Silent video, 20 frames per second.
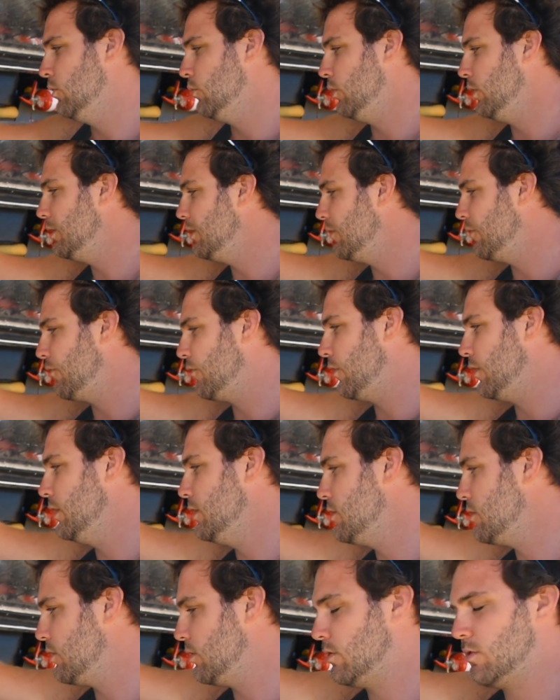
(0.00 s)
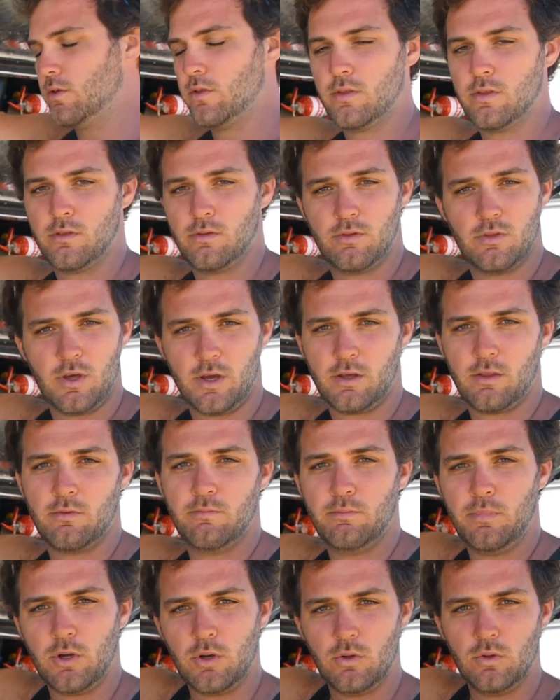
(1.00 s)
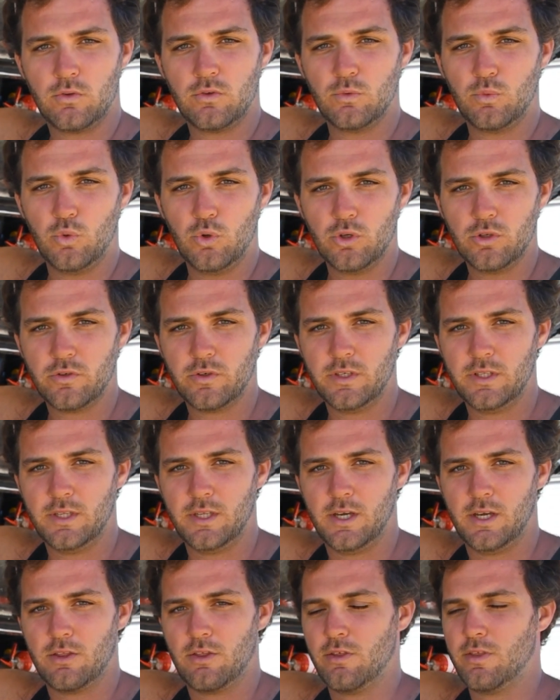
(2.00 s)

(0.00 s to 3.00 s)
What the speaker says: With your fridge, just chuck some bottles of water in there,